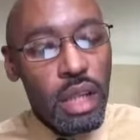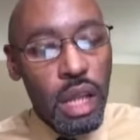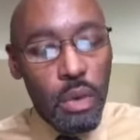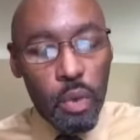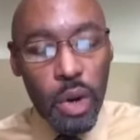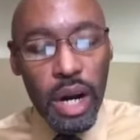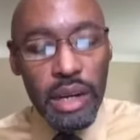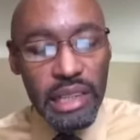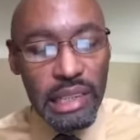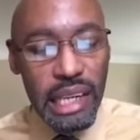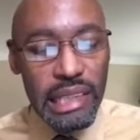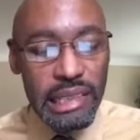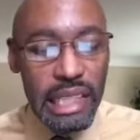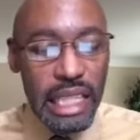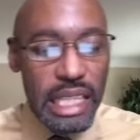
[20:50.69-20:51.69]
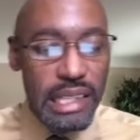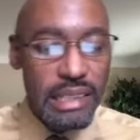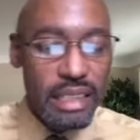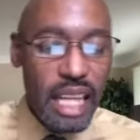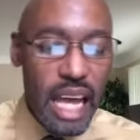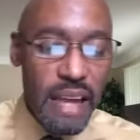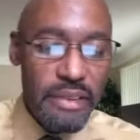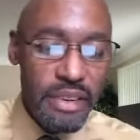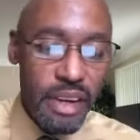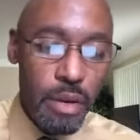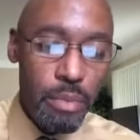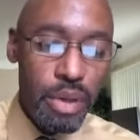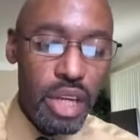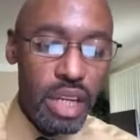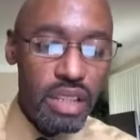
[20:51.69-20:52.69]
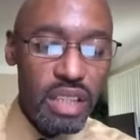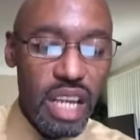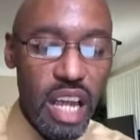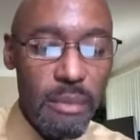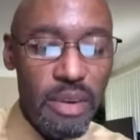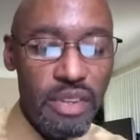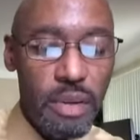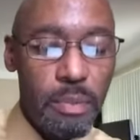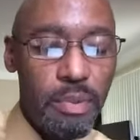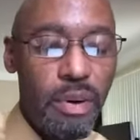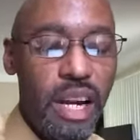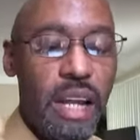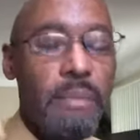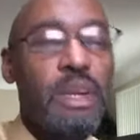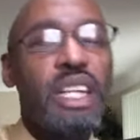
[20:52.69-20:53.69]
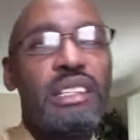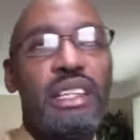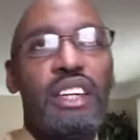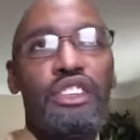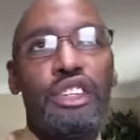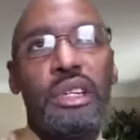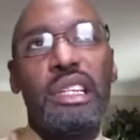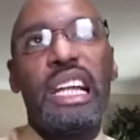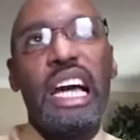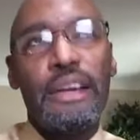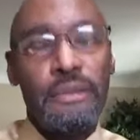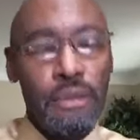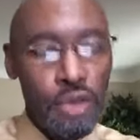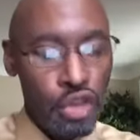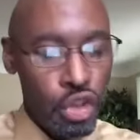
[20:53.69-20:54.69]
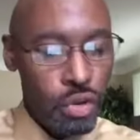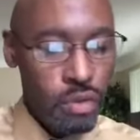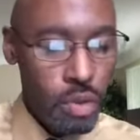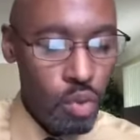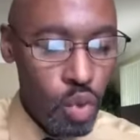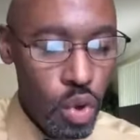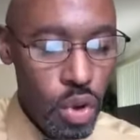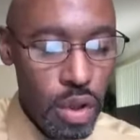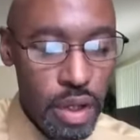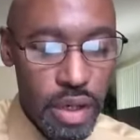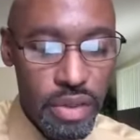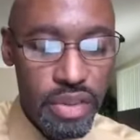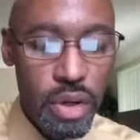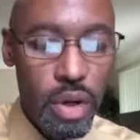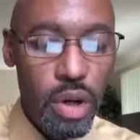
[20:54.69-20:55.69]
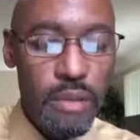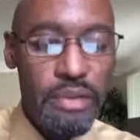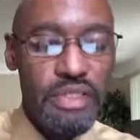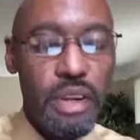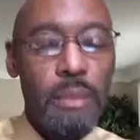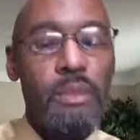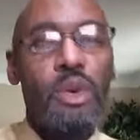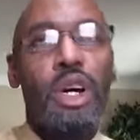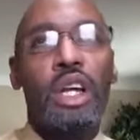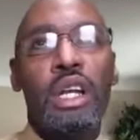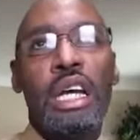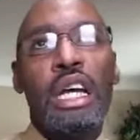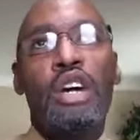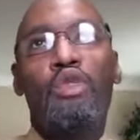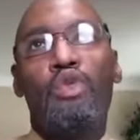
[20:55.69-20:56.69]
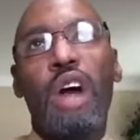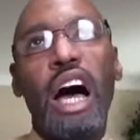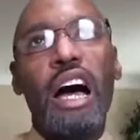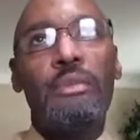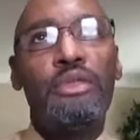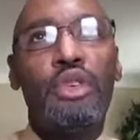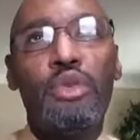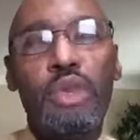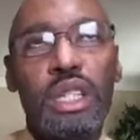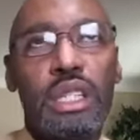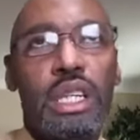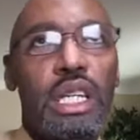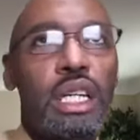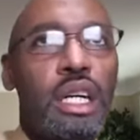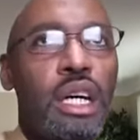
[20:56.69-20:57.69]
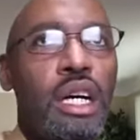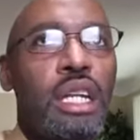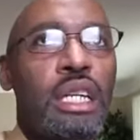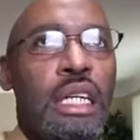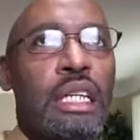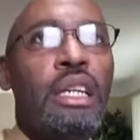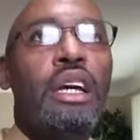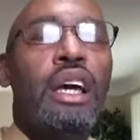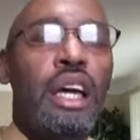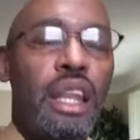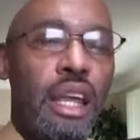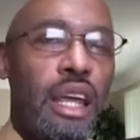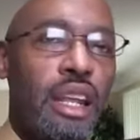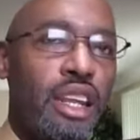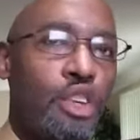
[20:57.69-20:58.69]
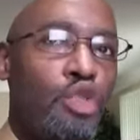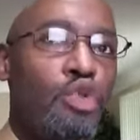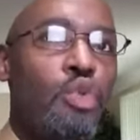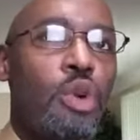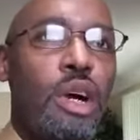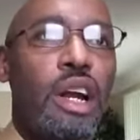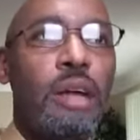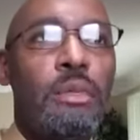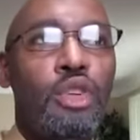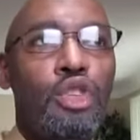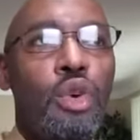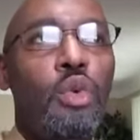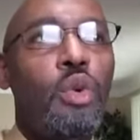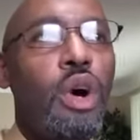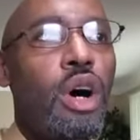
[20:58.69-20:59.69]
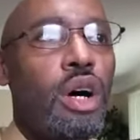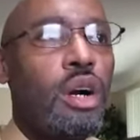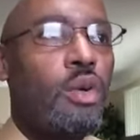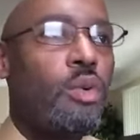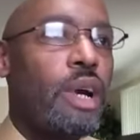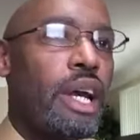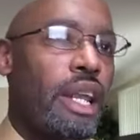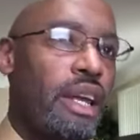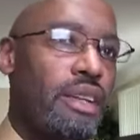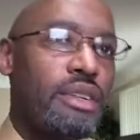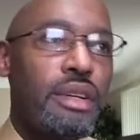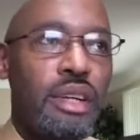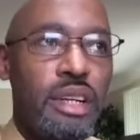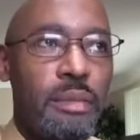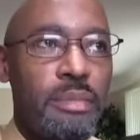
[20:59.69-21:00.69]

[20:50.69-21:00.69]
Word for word: where it says, and his life shall be unto him as a prey means that your life was your reward. And so if someone robbed you with a gun, and then you were able to walk away. They took your